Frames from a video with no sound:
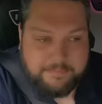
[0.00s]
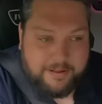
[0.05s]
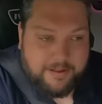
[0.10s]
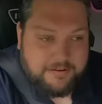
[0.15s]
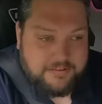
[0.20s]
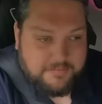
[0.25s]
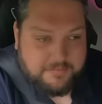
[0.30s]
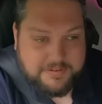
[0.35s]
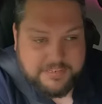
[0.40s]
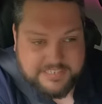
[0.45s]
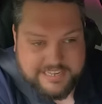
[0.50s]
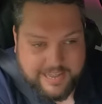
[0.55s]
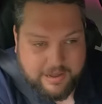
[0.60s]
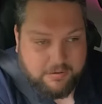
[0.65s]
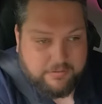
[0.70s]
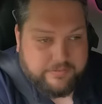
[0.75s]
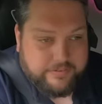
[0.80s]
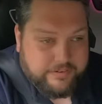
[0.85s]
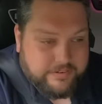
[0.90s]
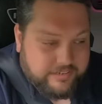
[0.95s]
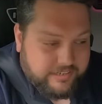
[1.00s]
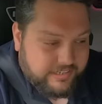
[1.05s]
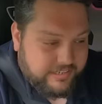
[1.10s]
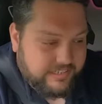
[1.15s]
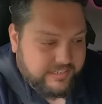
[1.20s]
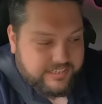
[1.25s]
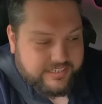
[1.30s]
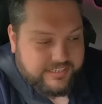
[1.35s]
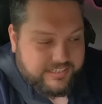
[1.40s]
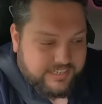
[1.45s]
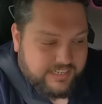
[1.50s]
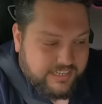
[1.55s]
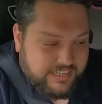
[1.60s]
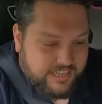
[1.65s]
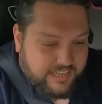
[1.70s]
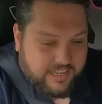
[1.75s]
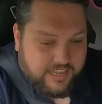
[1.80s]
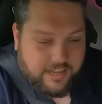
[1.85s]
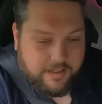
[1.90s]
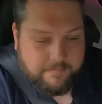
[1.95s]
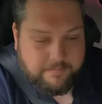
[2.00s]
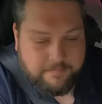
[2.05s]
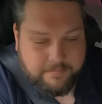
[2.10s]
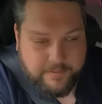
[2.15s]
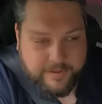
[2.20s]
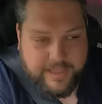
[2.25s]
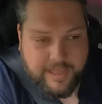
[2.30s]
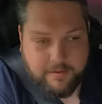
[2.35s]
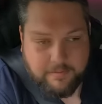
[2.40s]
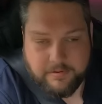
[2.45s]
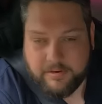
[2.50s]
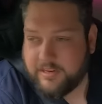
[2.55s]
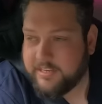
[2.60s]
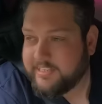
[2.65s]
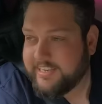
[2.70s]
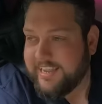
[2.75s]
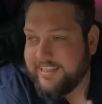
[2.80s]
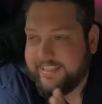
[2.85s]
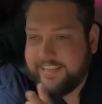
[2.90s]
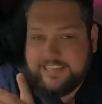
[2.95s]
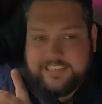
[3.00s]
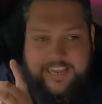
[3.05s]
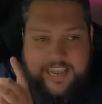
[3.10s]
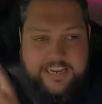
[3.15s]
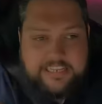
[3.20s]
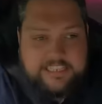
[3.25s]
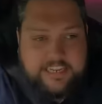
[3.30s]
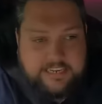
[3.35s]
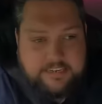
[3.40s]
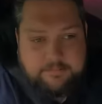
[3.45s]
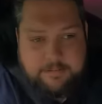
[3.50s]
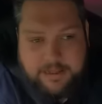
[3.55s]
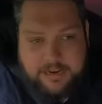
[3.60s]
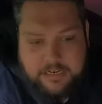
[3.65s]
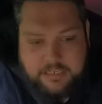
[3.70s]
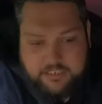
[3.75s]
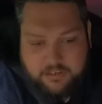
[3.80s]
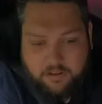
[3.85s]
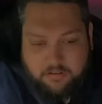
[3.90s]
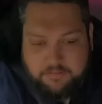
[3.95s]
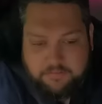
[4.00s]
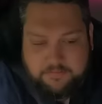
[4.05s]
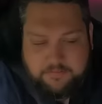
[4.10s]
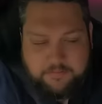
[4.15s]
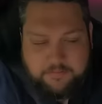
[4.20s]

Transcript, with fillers: parked up in Telford. But yeah, let's get these 18 pallets off